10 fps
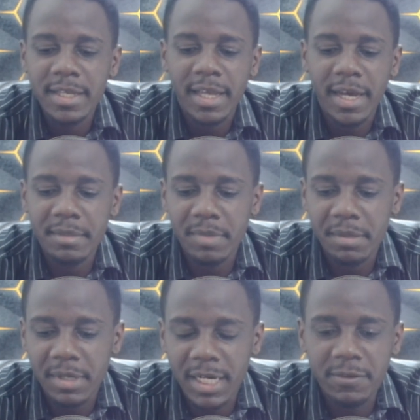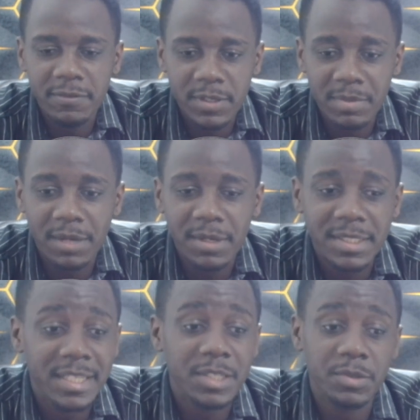and Barakallahu fikum. Now let's
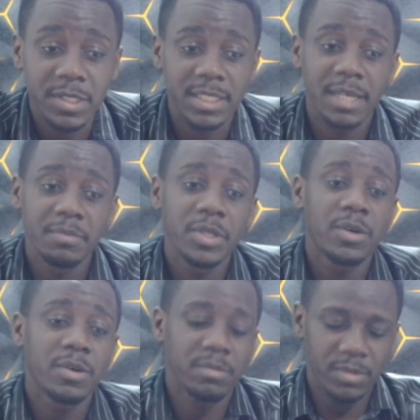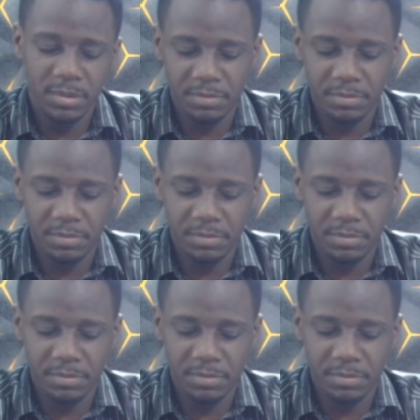get into this game. You know,